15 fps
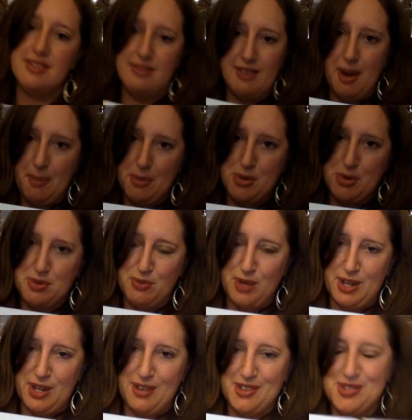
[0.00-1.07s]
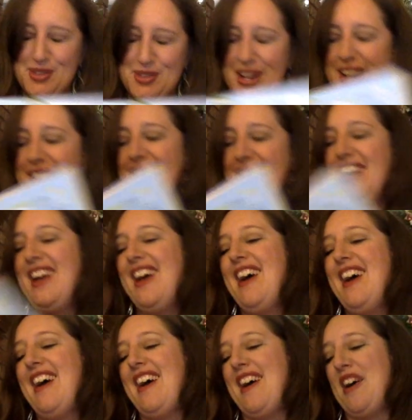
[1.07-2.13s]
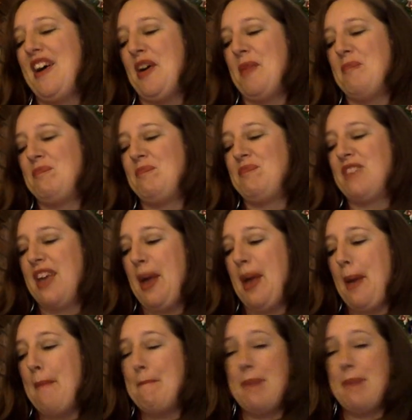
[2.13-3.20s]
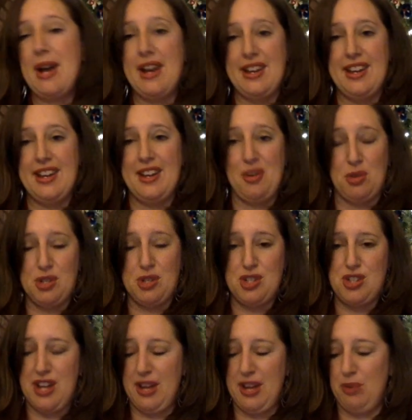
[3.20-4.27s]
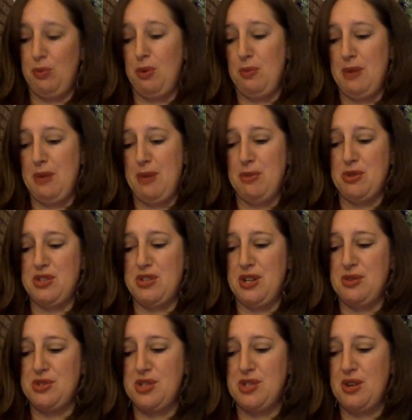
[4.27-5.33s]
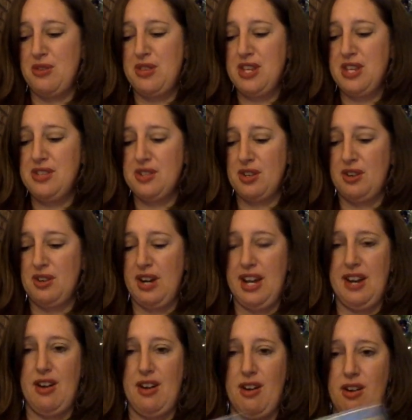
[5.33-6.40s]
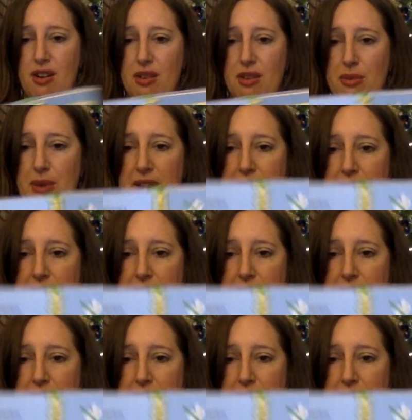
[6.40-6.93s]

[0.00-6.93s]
not most 4-year-olds, right? But an older child will be able to. So these are great all the way